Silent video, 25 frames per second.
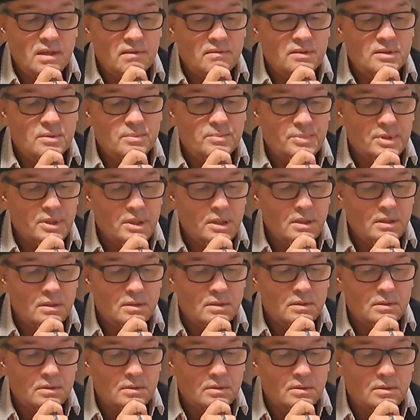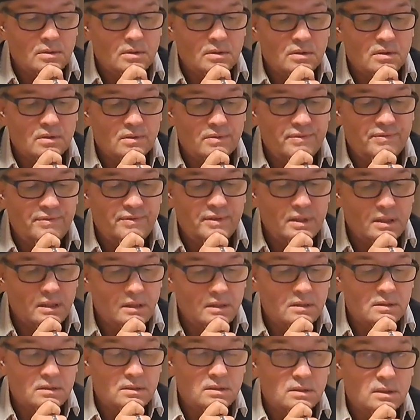ever been or
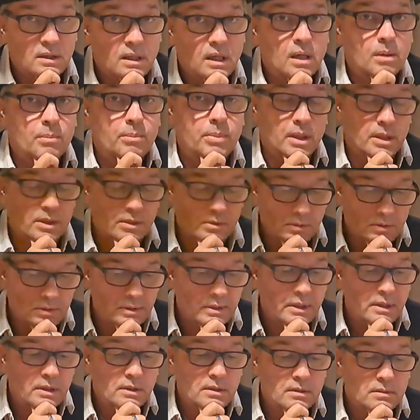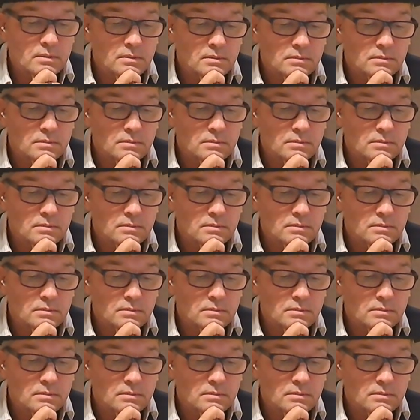felt abandoned?